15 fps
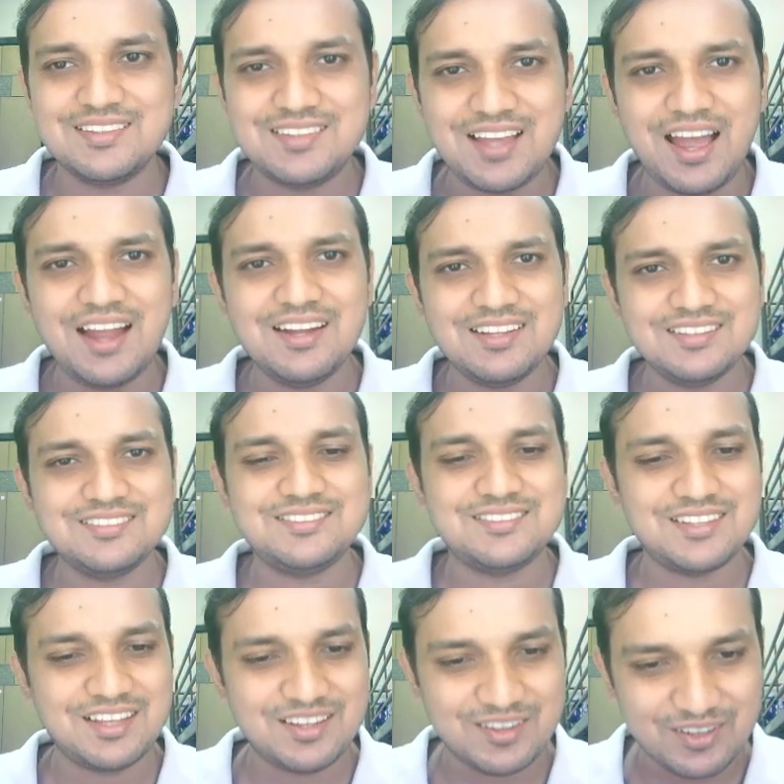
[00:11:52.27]
That is
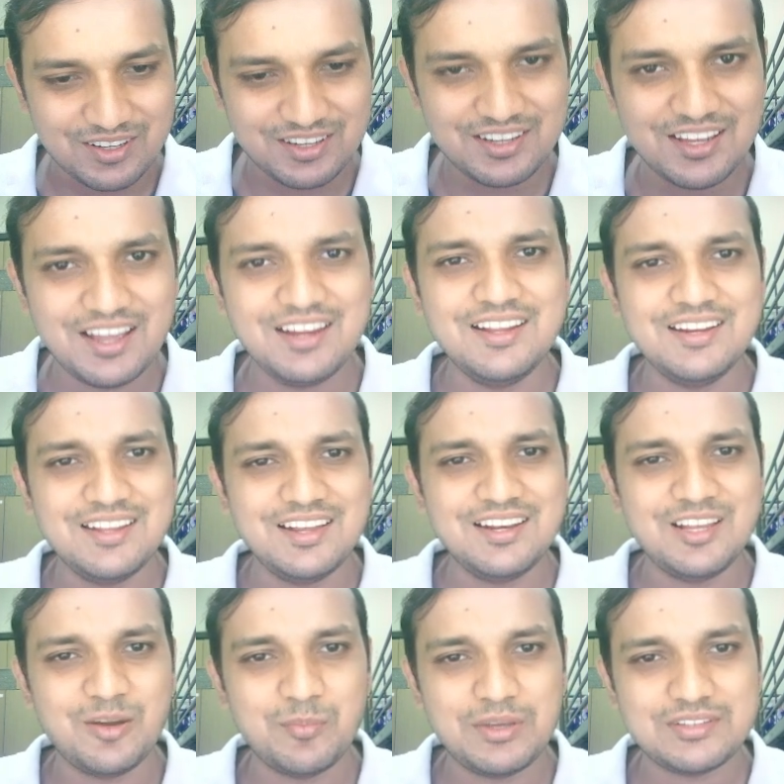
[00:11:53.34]
really
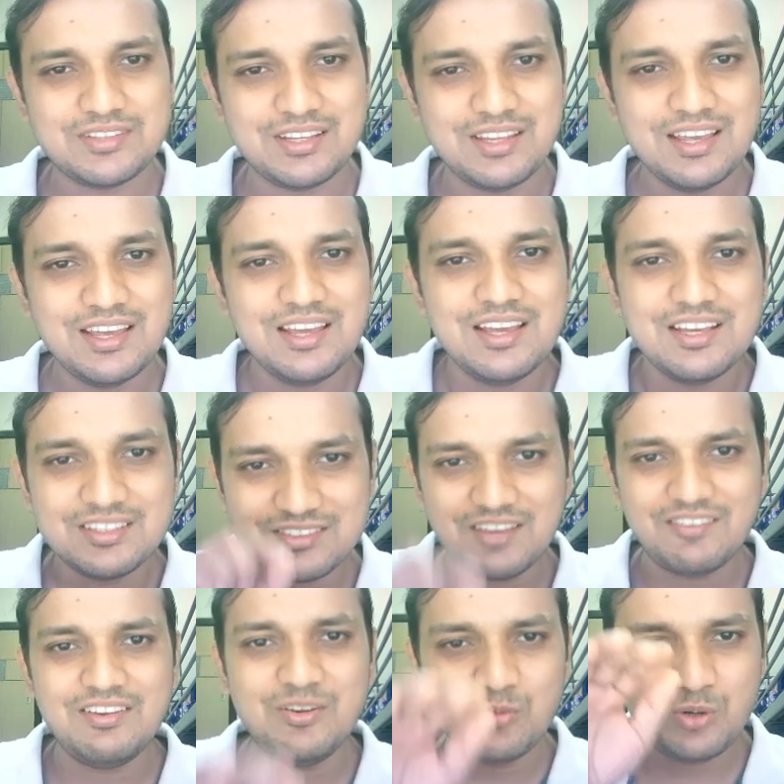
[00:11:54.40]
amazing.
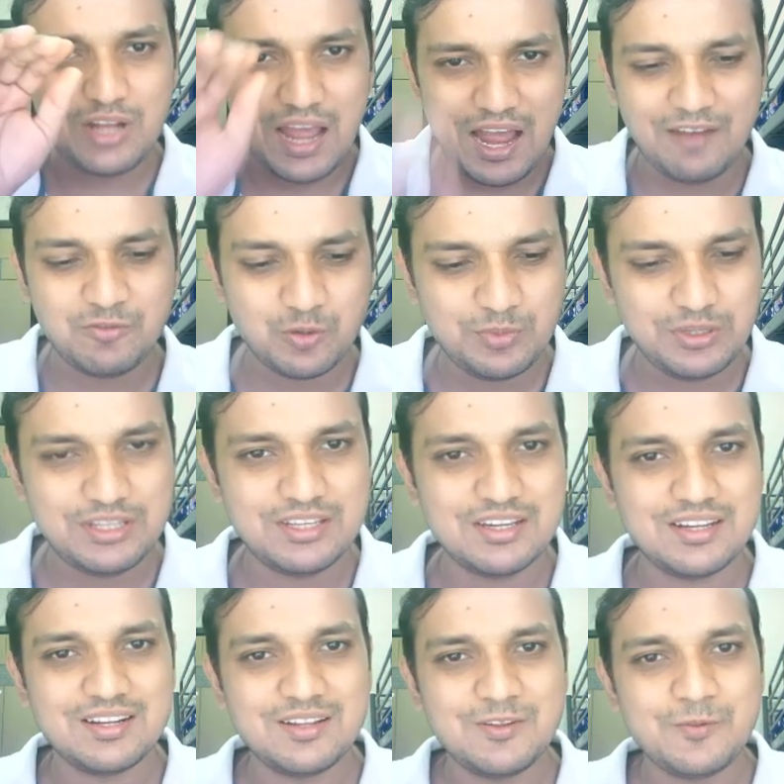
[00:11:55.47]
7 would have to be here.
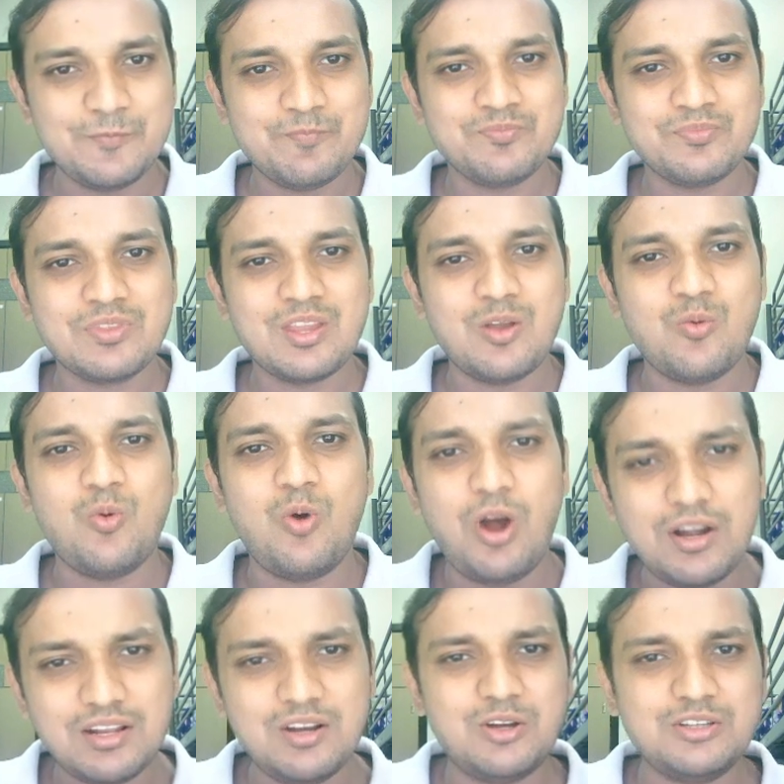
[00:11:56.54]
What
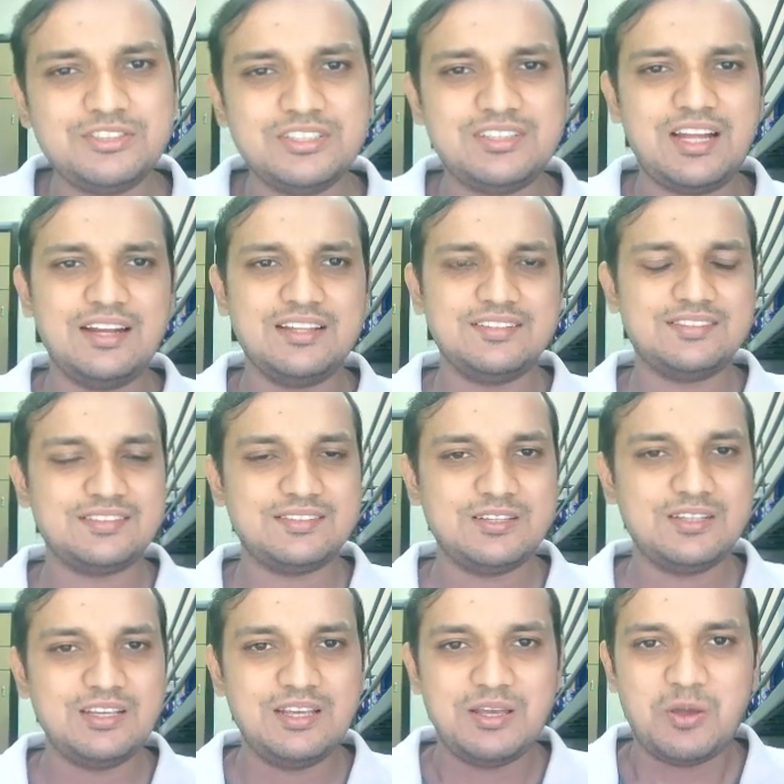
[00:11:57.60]
a logic that is.
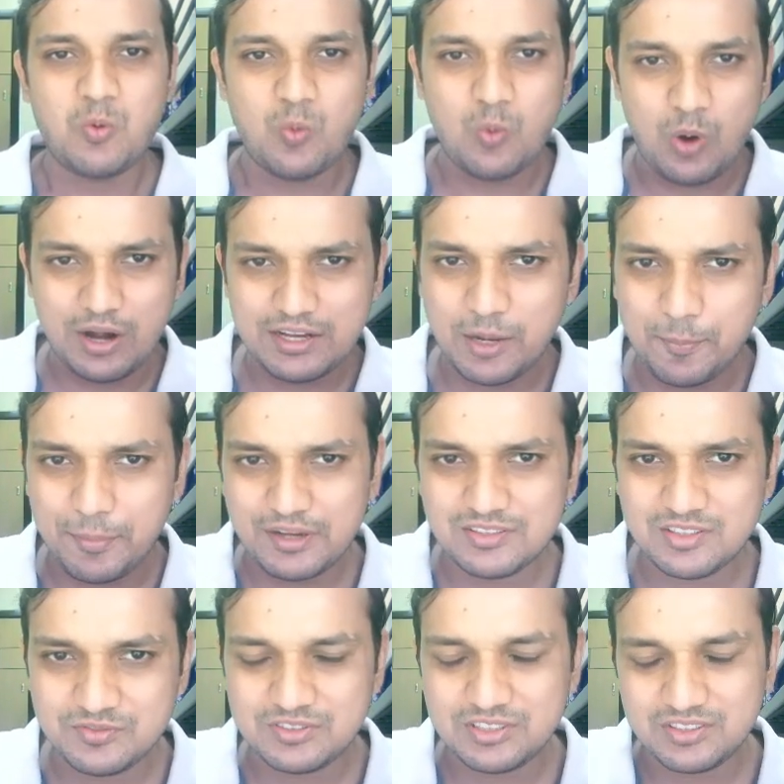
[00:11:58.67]
What happens
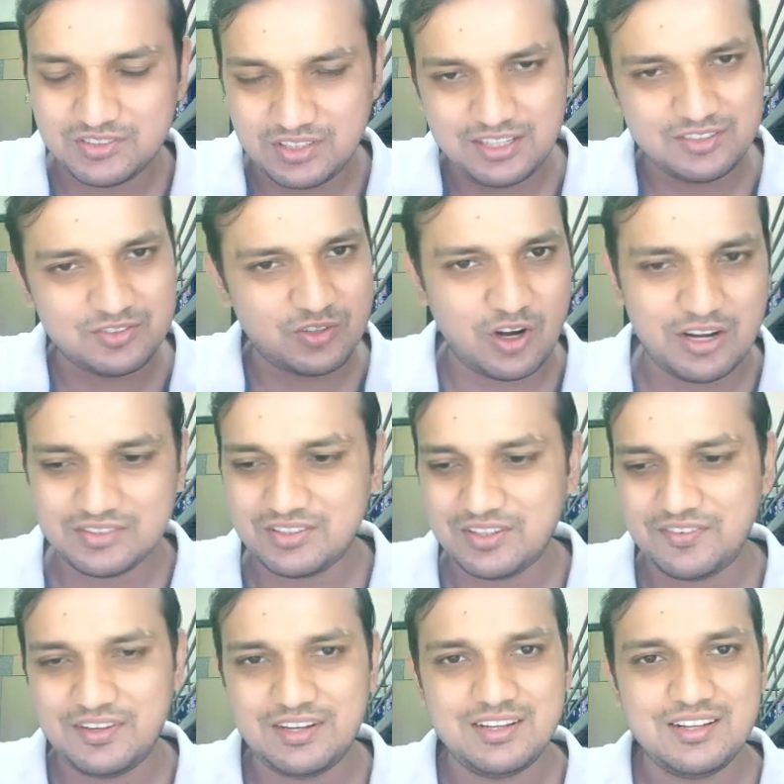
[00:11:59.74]
if this cell is not a 7?